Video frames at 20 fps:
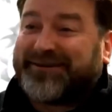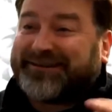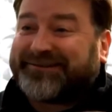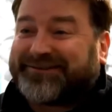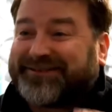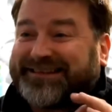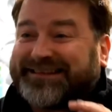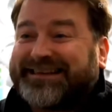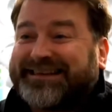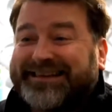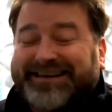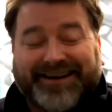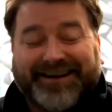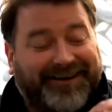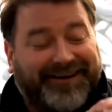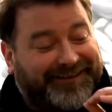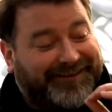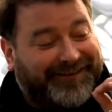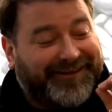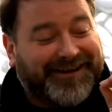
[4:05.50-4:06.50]
people
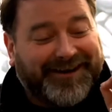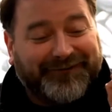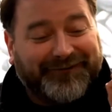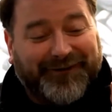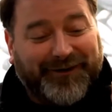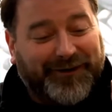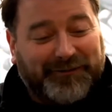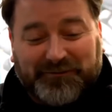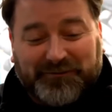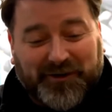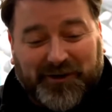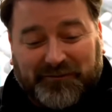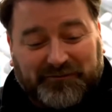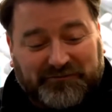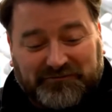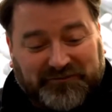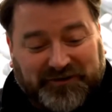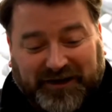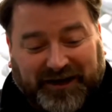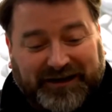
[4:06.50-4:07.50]
were
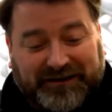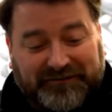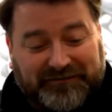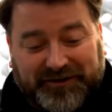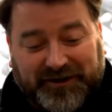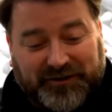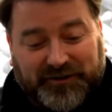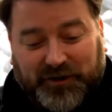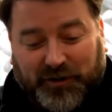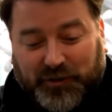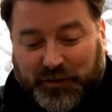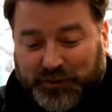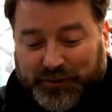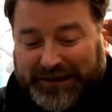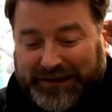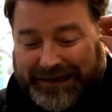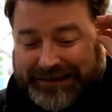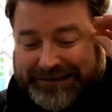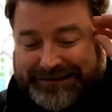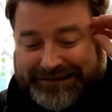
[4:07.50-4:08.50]
kind of, you know, the
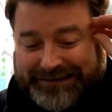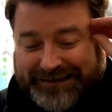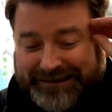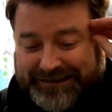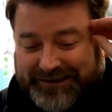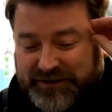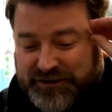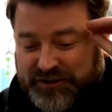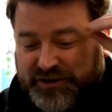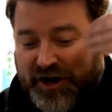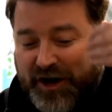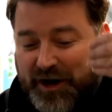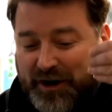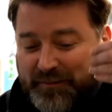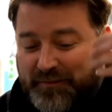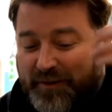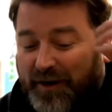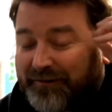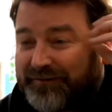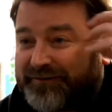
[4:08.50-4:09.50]
whole idea, the
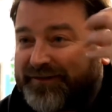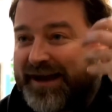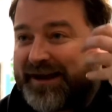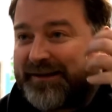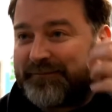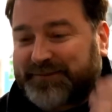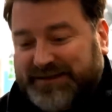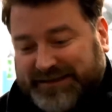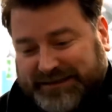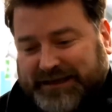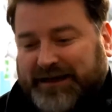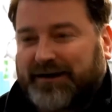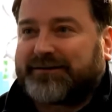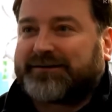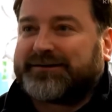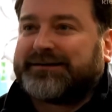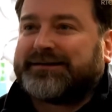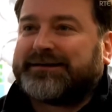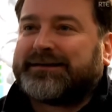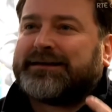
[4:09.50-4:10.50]
germ of them
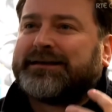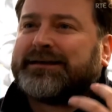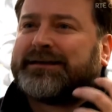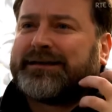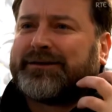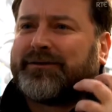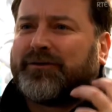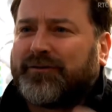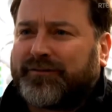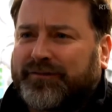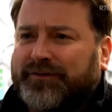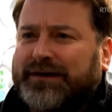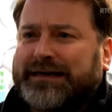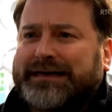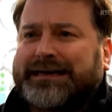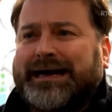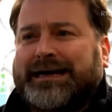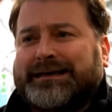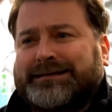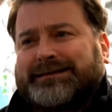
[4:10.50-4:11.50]
started over a
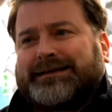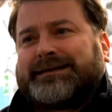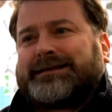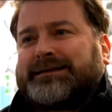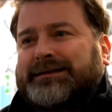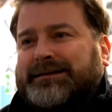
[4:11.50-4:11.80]
latte.